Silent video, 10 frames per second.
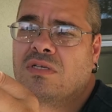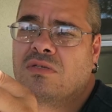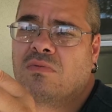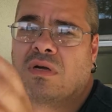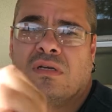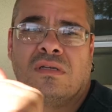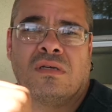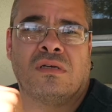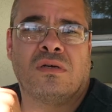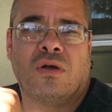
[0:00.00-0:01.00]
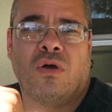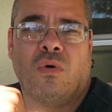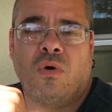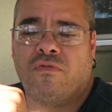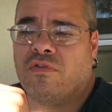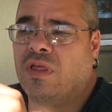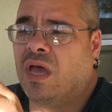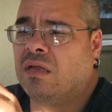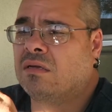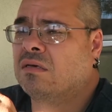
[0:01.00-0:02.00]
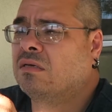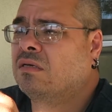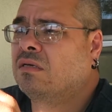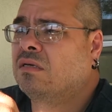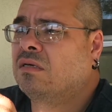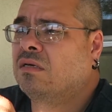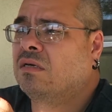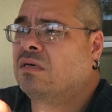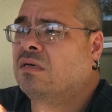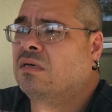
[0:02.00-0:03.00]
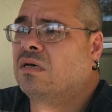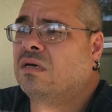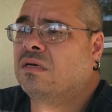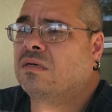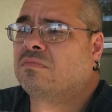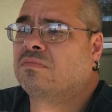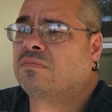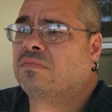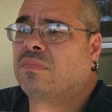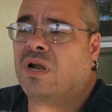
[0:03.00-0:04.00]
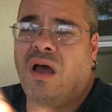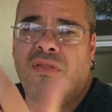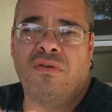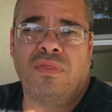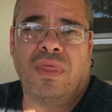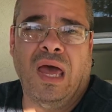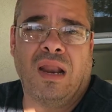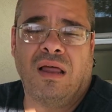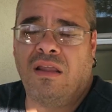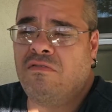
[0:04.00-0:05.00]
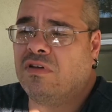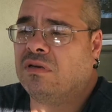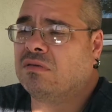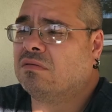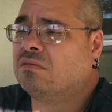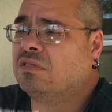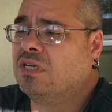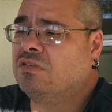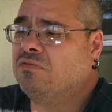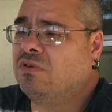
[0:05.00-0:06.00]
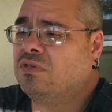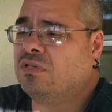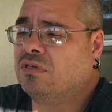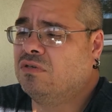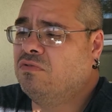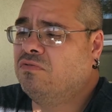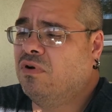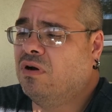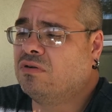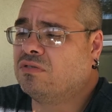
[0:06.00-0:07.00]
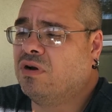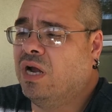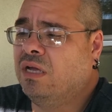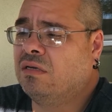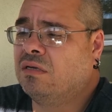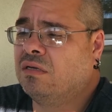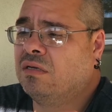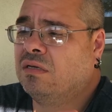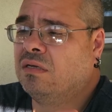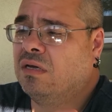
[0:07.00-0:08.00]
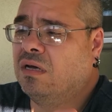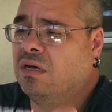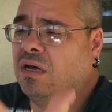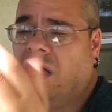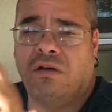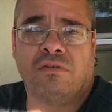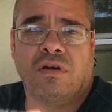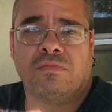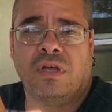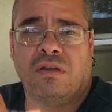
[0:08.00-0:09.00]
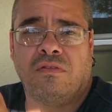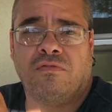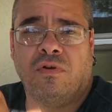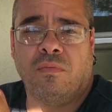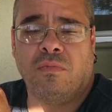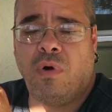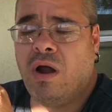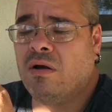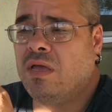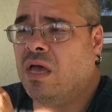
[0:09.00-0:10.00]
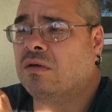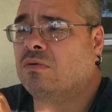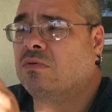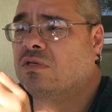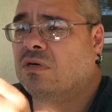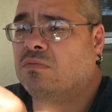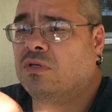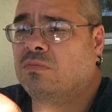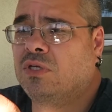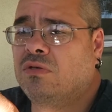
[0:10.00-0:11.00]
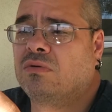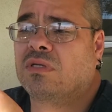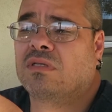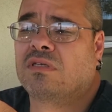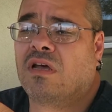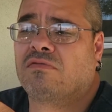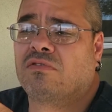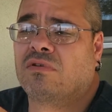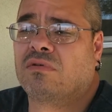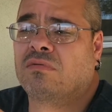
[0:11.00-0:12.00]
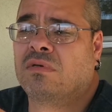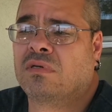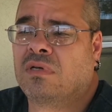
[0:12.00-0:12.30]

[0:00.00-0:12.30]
I just wanted to go over that. But other than that, I love it. Test footage so far is great. I haven't updated the firmware yet, which I will be doing this afternoon,